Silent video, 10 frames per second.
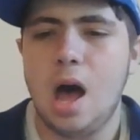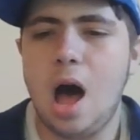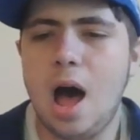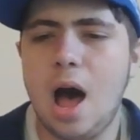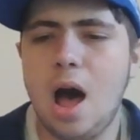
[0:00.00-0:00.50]

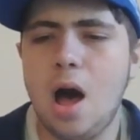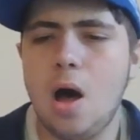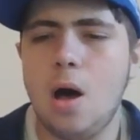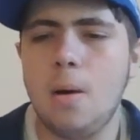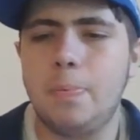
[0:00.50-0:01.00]

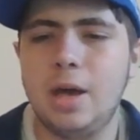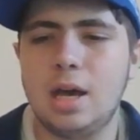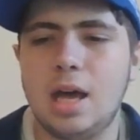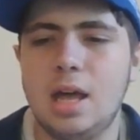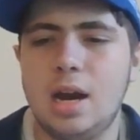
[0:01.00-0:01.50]
Oh,
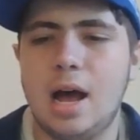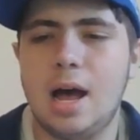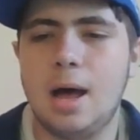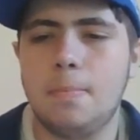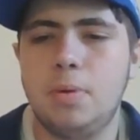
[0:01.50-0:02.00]
pick it
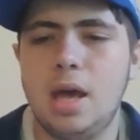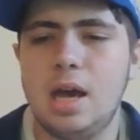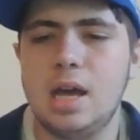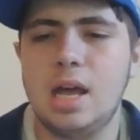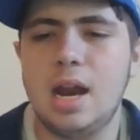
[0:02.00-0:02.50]
up,
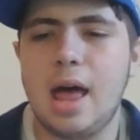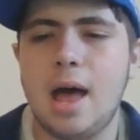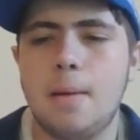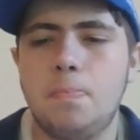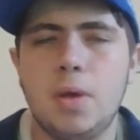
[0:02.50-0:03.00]
pick it up,